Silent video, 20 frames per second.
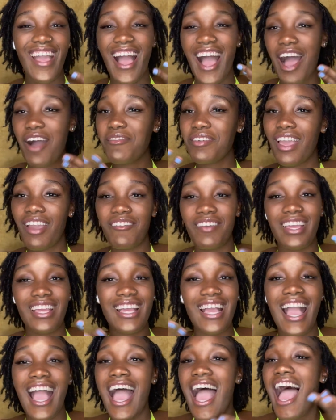I'm
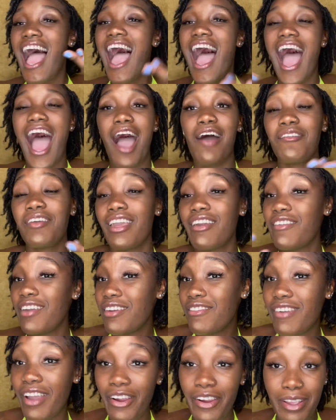giving
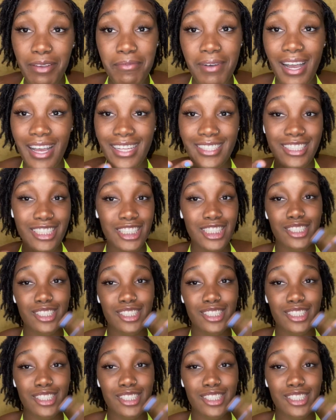very much...